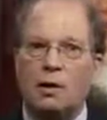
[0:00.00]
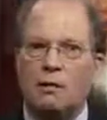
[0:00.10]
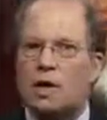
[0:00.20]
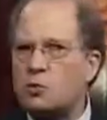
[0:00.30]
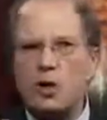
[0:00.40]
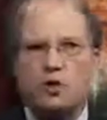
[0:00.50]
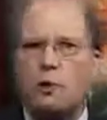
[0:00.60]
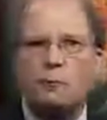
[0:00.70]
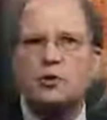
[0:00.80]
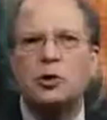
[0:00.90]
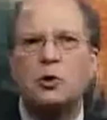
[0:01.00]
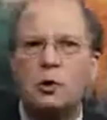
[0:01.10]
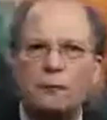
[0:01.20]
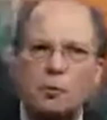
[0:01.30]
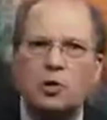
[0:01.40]
That's why software
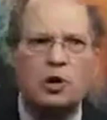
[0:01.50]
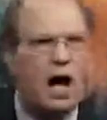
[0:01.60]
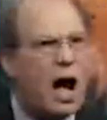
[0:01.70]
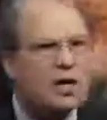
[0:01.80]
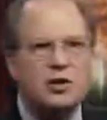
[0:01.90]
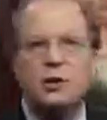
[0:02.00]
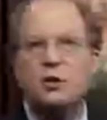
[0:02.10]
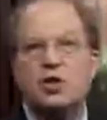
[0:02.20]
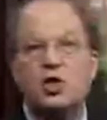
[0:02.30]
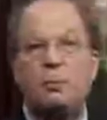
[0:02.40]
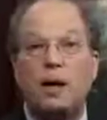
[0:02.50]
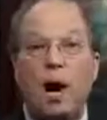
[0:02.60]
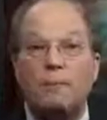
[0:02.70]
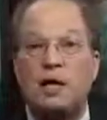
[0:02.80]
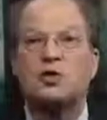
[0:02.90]
security firms are constantly shipping
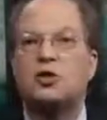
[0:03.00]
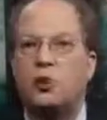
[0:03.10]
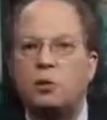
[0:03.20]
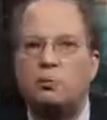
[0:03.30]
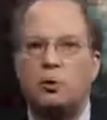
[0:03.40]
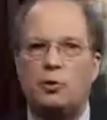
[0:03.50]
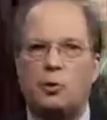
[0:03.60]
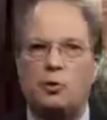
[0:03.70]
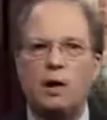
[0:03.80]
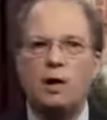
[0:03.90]
updates to your computer,